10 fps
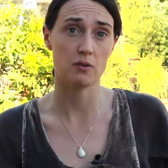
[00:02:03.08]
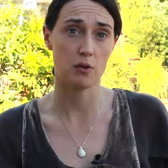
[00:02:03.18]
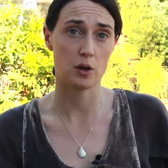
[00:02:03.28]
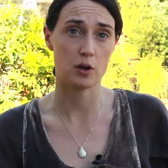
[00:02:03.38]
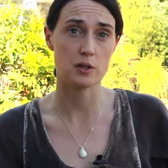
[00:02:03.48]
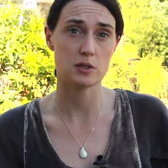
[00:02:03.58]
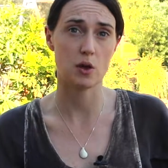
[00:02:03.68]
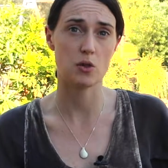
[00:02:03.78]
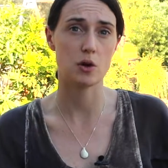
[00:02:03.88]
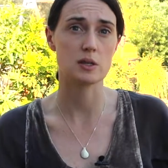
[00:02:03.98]
a focus
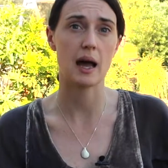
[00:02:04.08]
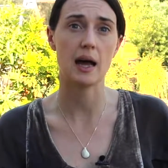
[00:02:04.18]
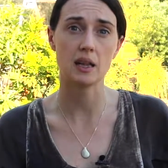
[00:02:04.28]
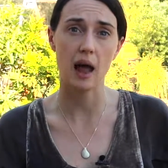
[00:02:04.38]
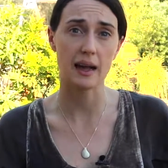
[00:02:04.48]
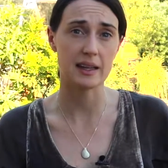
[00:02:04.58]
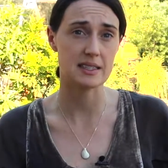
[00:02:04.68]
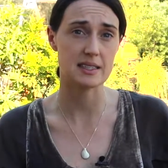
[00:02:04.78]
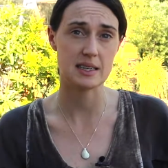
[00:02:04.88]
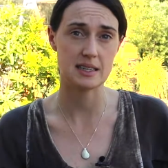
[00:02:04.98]
on those unlikely
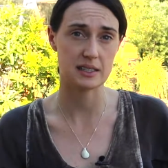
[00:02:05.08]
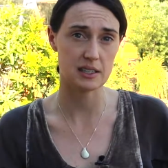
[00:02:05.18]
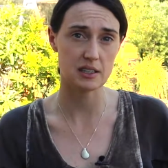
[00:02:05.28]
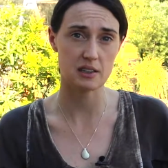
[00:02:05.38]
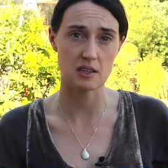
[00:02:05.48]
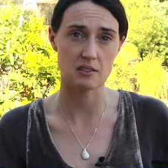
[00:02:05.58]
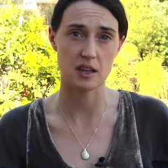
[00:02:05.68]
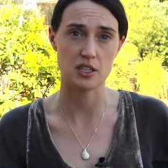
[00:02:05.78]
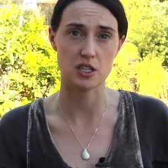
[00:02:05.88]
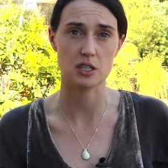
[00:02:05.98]
to need clinical
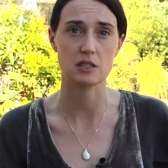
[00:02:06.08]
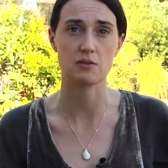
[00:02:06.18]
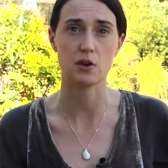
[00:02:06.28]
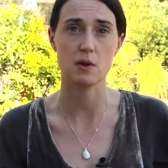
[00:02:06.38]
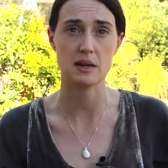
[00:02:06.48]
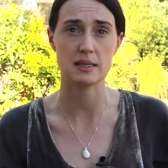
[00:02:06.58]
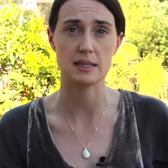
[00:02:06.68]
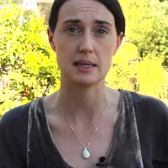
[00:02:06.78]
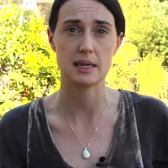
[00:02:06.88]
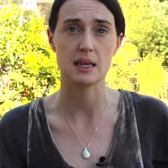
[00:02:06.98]
interventions for
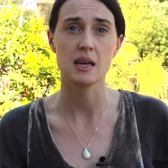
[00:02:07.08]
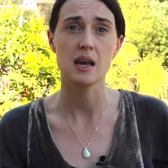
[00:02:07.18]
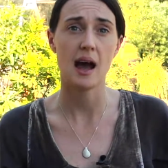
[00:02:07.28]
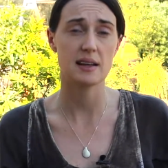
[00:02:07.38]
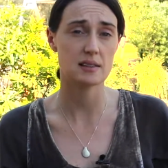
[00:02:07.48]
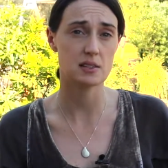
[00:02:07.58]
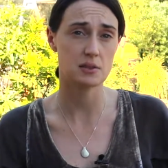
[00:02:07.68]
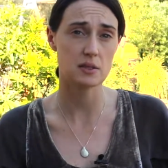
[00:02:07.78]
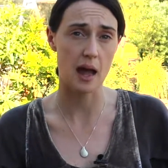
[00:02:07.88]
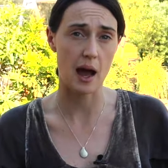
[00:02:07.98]
obesity has
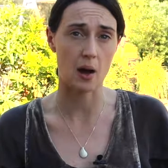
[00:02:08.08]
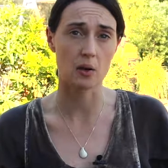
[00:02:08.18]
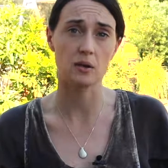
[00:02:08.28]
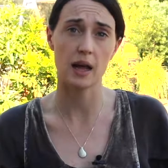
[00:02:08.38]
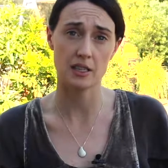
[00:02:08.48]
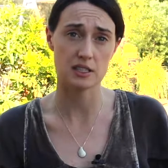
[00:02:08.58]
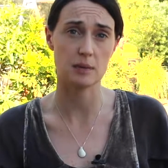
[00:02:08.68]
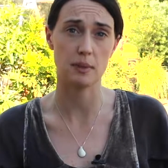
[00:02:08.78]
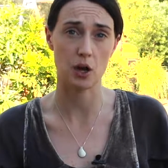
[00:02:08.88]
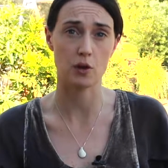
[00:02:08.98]
until now largely
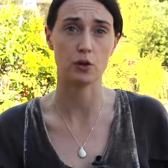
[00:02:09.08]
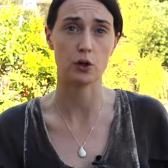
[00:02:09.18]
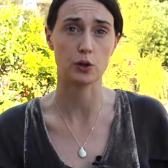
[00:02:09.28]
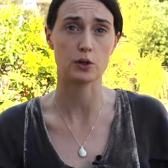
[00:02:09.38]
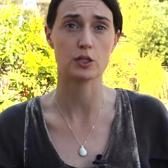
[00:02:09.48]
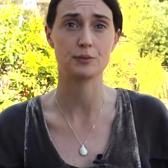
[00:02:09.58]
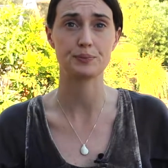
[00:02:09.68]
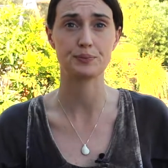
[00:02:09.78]
been overlooked.